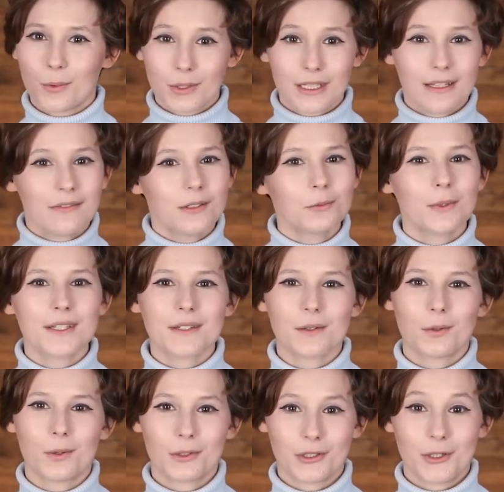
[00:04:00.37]
or even once a
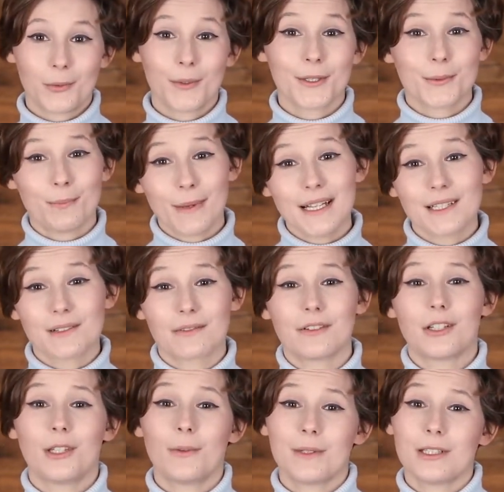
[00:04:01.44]
quarter works best for
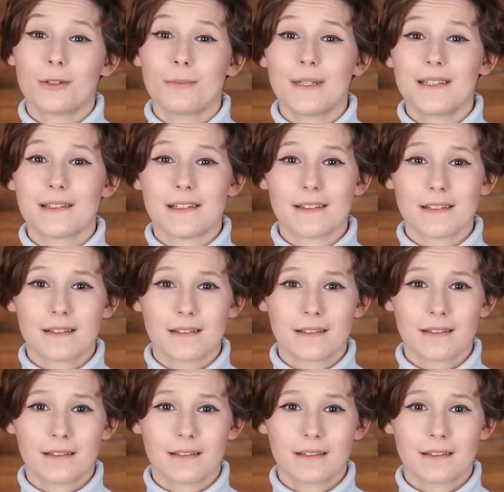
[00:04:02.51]
you and your business.